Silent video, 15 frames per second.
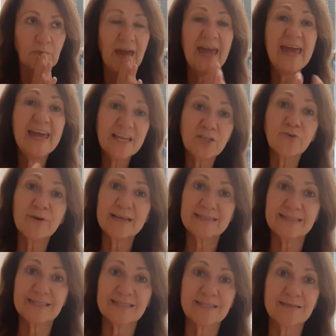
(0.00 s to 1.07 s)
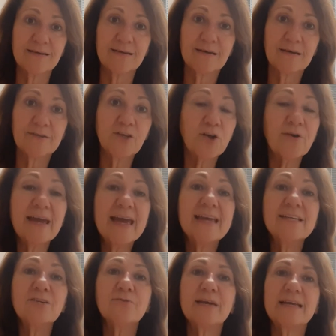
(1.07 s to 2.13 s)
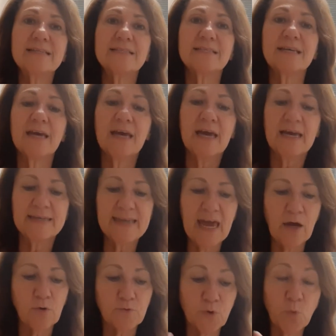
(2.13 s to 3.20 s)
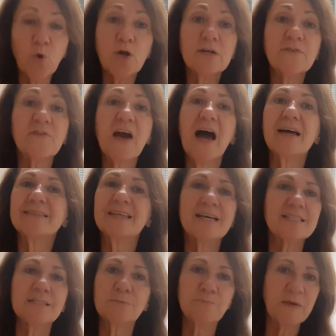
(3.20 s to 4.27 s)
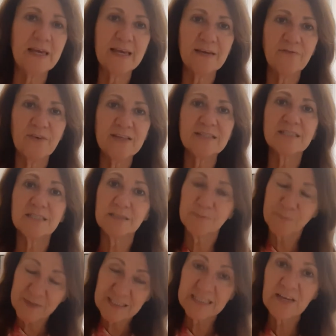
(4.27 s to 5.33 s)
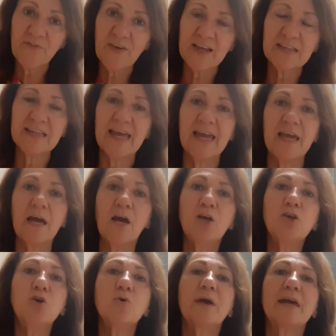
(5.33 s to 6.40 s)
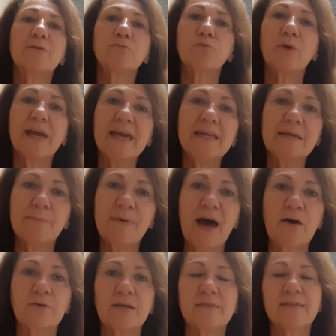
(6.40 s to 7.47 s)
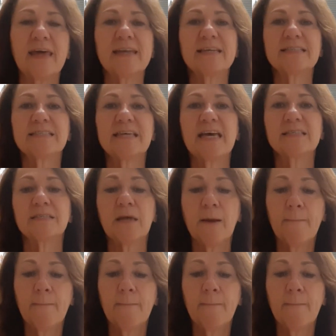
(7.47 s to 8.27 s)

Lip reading: ignorance. They're ignorant. Now, the Word of God does speak of it specifically. You can read about it that it says,